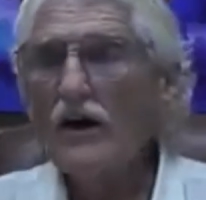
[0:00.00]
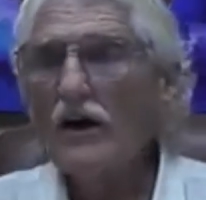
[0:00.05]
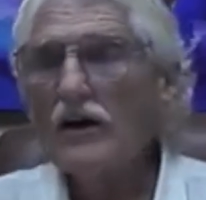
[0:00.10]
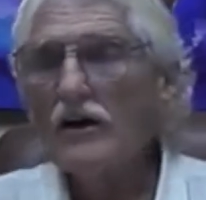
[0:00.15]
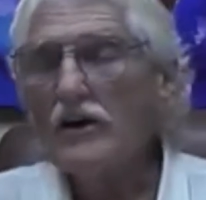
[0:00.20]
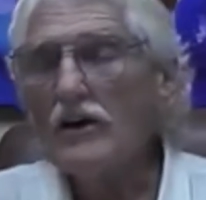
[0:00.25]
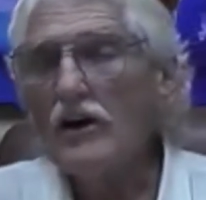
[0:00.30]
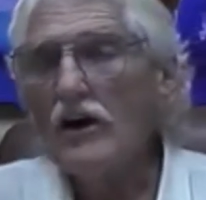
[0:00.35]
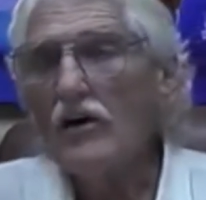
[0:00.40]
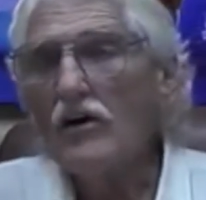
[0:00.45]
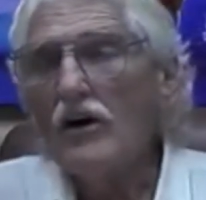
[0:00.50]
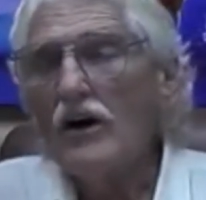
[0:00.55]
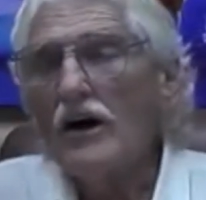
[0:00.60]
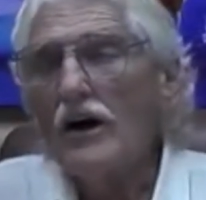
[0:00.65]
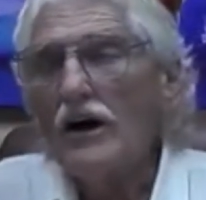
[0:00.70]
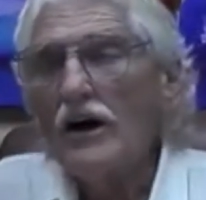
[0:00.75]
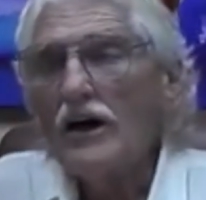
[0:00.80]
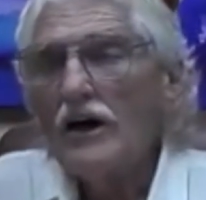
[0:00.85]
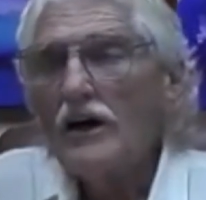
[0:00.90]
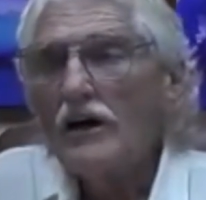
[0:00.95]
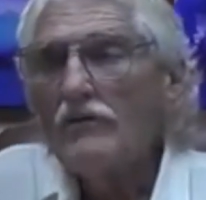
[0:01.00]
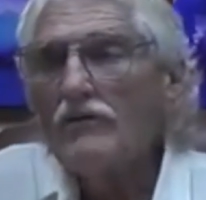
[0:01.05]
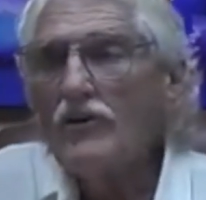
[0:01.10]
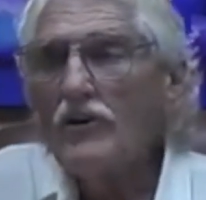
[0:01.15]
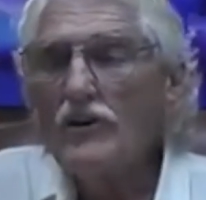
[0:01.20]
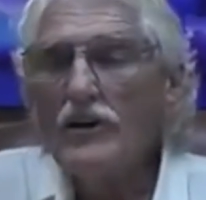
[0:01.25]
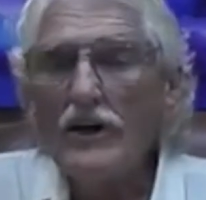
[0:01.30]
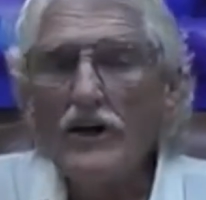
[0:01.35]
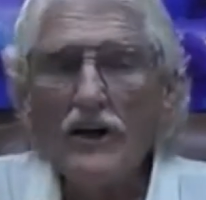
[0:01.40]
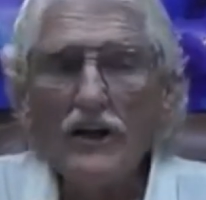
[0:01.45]
If you're
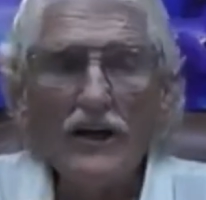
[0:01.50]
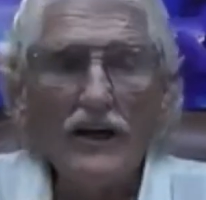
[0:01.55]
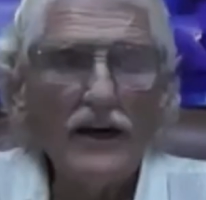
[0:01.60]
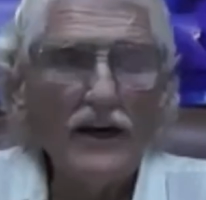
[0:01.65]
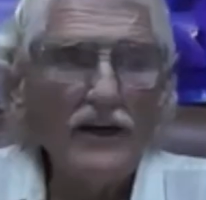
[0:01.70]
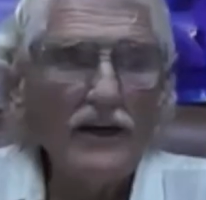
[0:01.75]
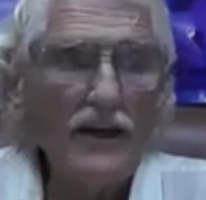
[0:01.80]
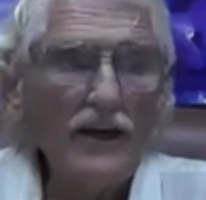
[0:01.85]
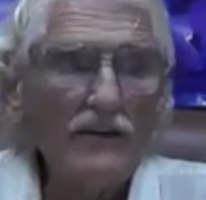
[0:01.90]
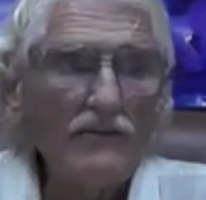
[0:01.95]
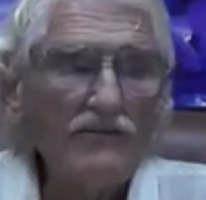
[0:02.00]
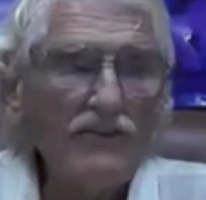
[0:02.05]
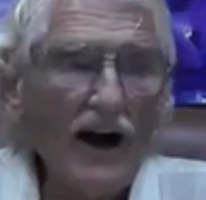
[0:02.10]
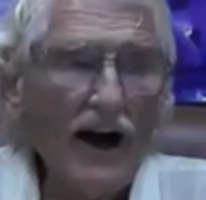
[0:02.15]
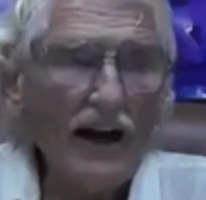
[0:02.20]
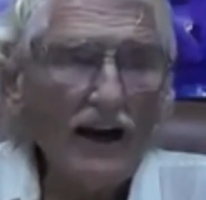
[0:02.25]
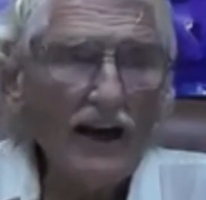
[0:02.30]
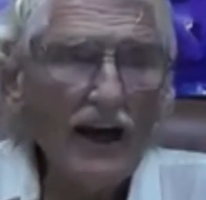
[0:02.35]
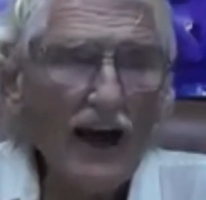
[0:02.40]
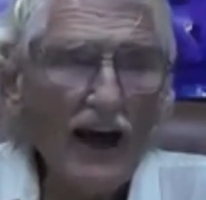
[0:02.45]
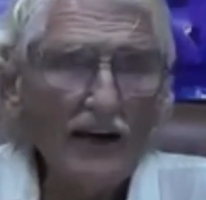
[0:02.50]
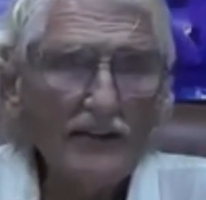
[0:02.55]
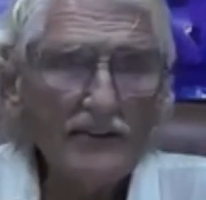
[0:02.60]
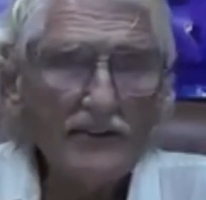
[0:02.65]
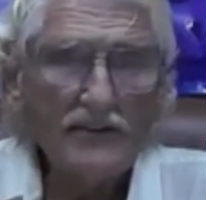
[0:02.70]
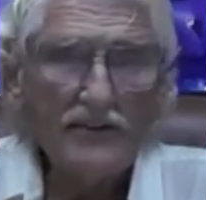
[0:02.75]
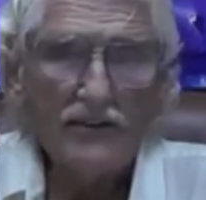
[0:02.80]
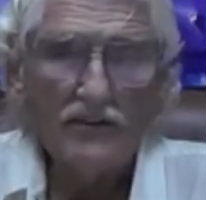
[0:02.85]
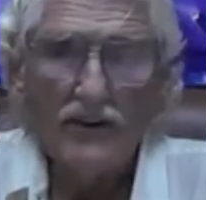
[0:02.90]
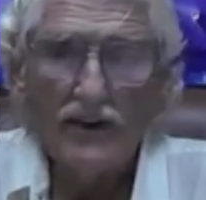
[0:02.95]
dealing in fatty
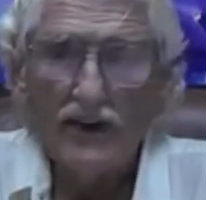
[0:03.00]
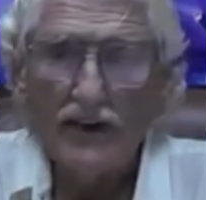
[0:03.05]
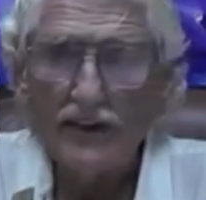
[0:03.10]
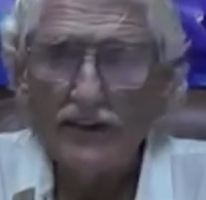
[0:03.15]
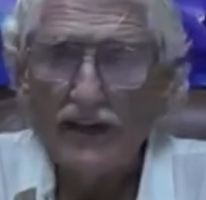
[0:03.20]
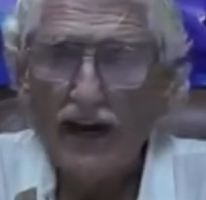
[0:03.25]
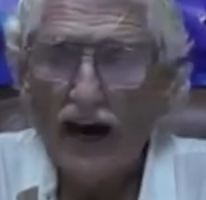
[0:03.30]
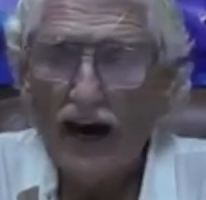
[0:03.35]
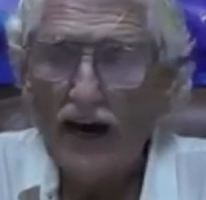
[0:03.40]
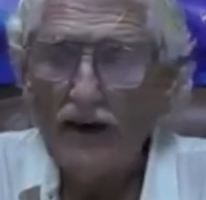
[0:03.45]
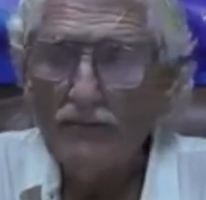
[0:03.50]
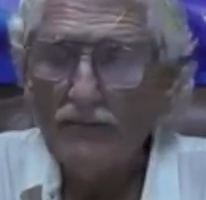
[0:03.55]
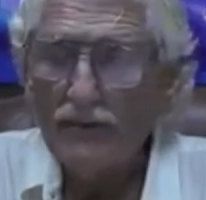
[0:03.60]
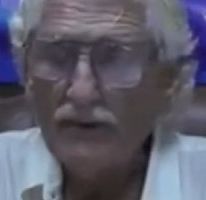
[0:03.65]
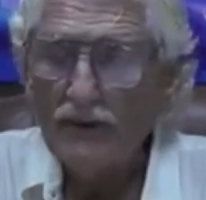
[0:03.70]
acids of any type,